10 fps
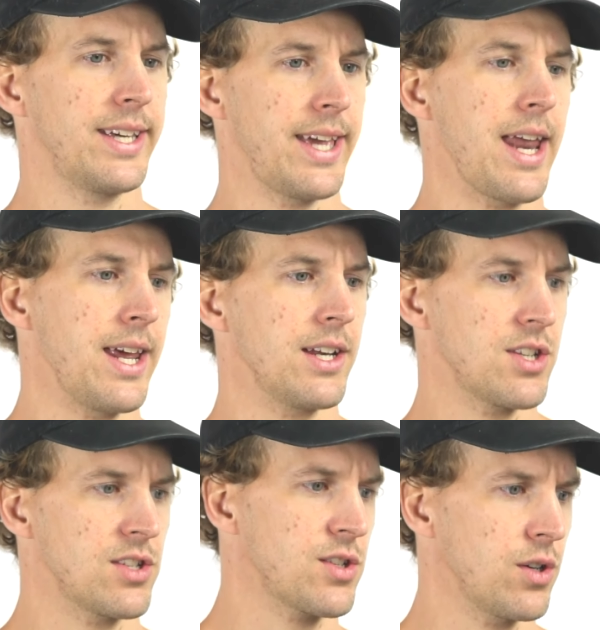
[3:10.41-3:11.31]
getting
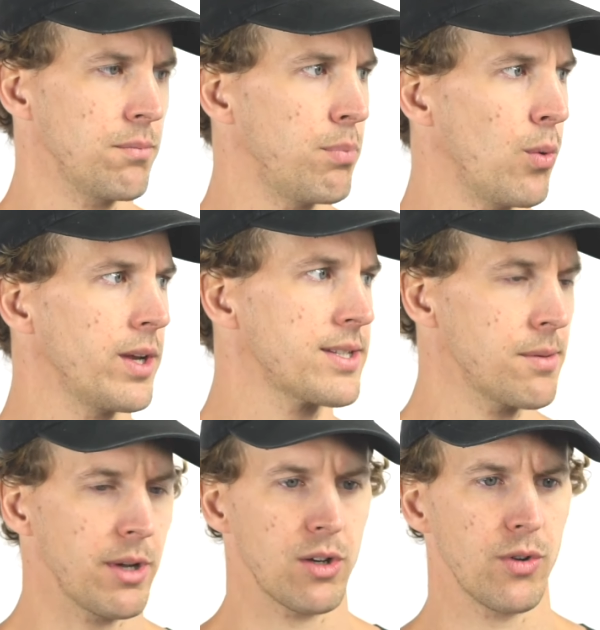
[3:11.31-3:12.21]
to certain points
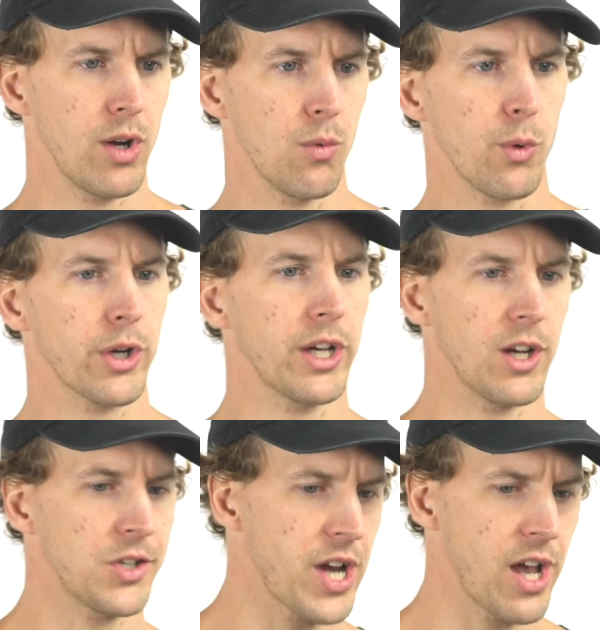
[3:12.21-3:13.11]
in my career and working
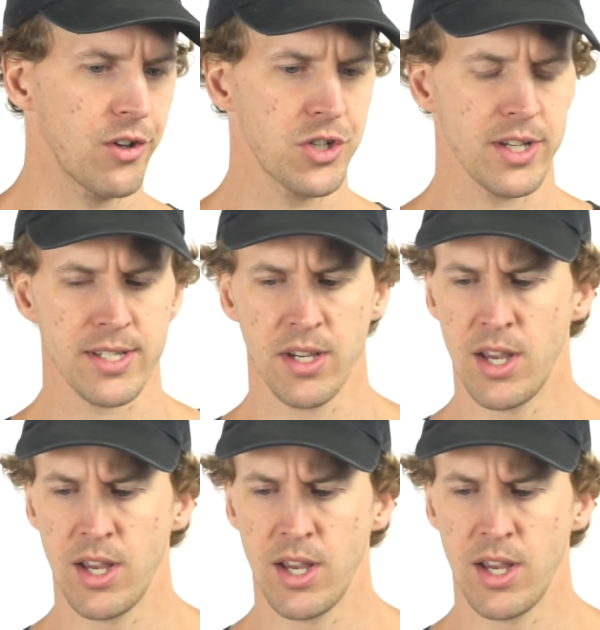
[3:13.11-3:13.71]
on challenges,